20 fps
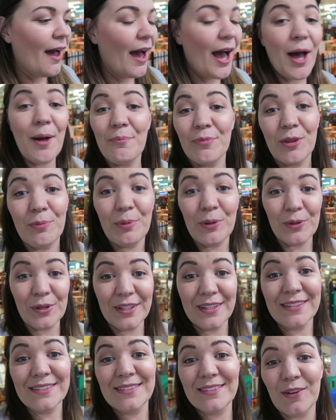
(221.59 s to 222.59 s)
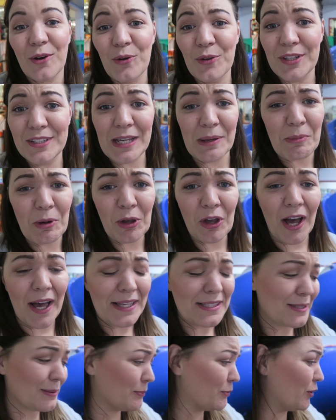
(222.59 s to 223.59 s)
Um, the builders, or the demo
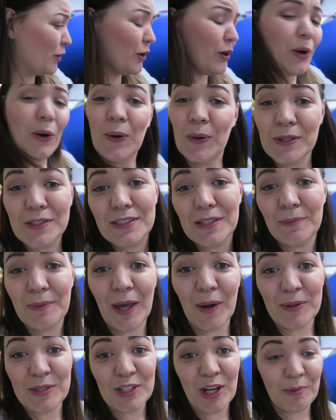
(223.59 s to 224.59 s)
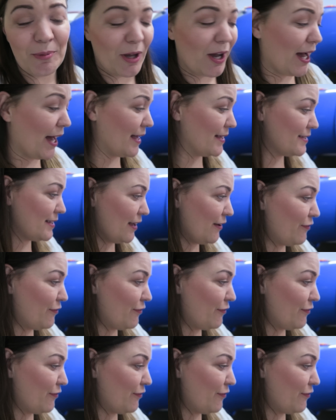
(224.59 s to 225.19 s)
guys, were awesome. They were top guys.